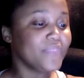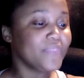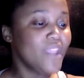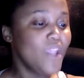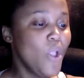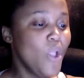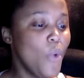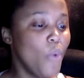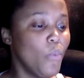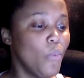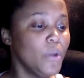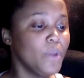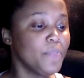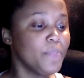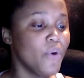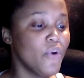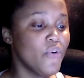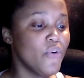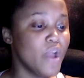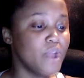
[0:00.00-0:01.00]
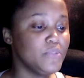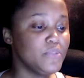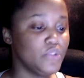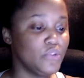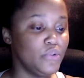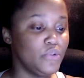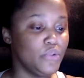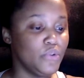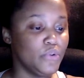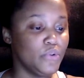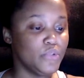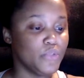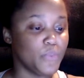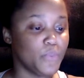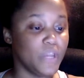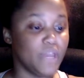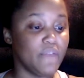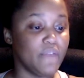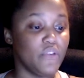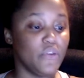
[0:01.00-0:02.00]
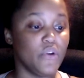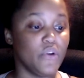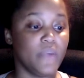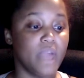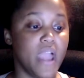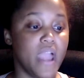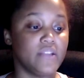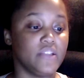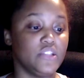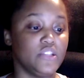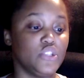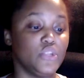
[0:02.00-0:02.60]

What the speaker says: What program do you use whenever you're reacting to a